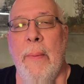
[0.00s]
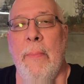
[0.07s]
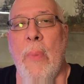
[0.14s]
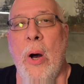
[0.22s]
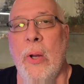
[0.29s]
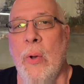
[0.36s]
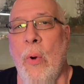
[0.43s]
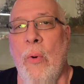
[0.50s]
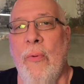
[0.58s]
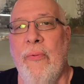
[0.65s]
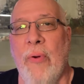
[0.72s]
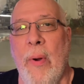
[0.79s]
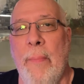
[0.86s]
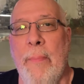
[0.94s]
model
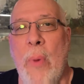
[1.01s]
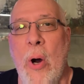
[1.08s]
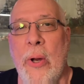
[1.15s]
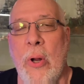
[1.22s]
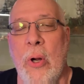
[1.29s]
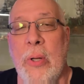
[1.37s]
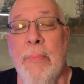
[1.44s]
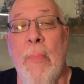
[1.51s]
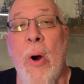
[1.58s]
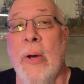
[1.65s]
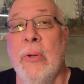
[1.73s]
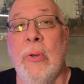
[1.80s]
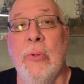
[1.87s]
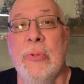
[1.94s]
from Monarch
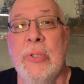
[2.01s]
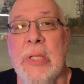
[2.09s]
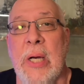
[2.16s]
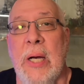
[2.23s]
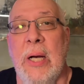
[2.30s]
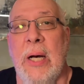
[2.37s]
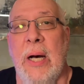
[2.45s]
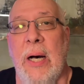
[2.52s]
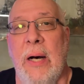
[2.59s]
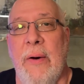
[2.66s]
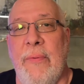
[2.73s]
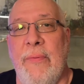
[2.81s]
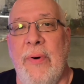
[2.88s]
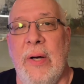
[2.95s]
Models
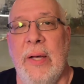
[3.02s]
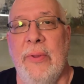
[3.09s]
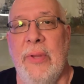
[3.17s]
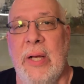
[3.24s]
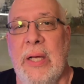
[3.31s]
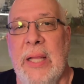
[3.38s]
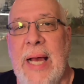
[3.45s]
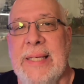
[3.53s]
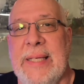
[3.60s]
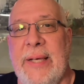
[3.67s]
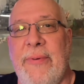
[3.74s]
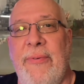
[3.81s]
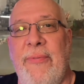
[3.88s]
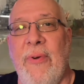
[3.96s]
of the
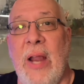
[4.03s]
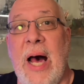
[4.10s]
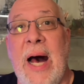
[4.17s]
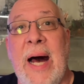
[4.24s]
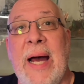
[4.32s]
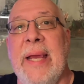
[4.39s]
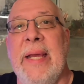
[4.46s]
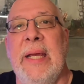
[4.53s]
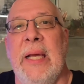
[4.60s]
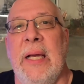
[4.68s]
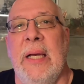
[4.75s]
classic Fly